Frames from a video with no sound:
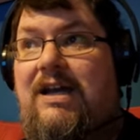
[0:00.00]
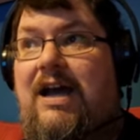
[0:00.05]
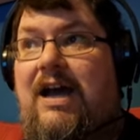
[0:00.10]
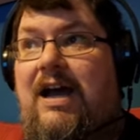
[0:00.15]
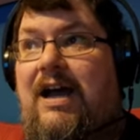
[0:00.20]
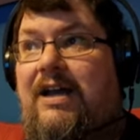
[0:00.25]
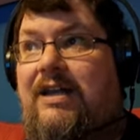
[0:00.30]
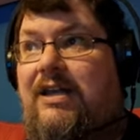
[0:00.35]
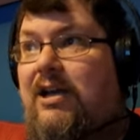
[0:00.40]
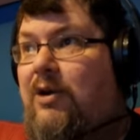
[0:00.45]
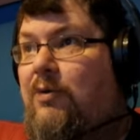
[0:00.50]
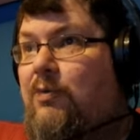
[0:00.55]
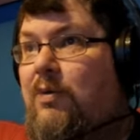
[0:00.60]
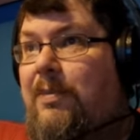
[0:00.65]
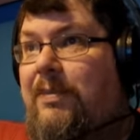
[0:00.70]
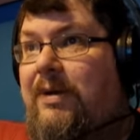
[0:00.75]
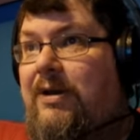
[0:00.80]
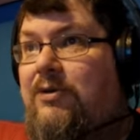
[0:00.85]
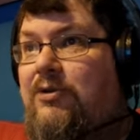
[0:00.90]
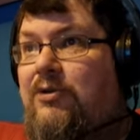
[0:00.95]
uh, young
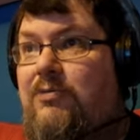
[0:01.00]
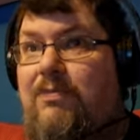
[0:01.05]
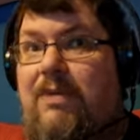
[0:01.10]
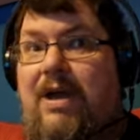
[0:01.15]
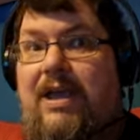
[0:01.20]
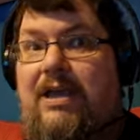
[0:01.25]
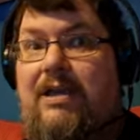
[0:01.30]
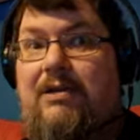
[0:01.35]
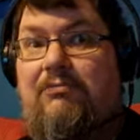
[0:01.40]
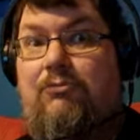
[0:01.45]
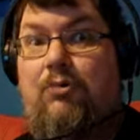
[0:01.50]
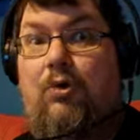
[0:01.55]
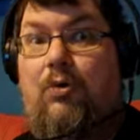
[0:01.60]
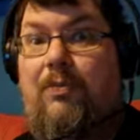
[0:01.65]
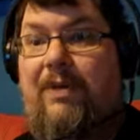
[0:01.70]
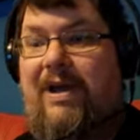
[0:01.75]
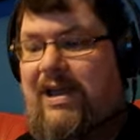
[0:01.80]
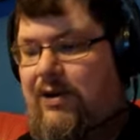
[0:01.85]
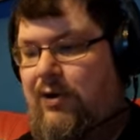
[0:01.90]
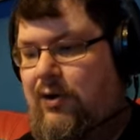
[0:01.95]
woman who may or
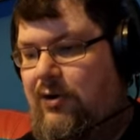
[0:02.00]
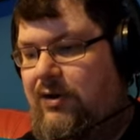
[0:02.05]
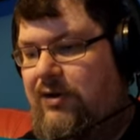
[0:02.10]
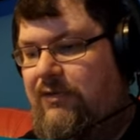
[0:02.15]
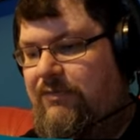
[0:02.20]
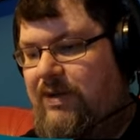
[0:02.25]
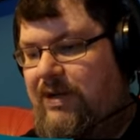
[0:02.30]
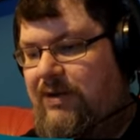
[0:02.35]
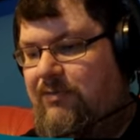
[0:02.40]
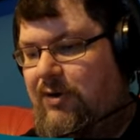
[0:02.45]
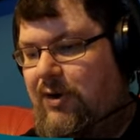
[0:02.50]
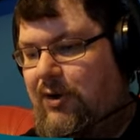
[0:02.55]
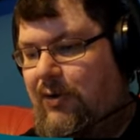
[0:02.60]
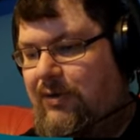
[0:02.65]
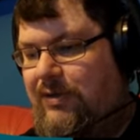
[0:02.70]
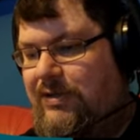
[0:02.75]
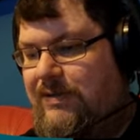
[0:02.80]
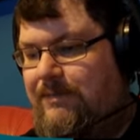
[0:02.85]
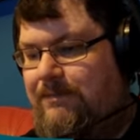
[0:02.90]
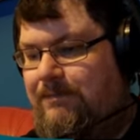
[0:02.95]
may not have been
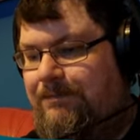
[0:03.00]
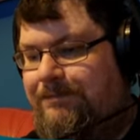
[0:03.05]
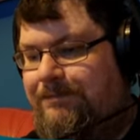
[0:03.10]
wronged.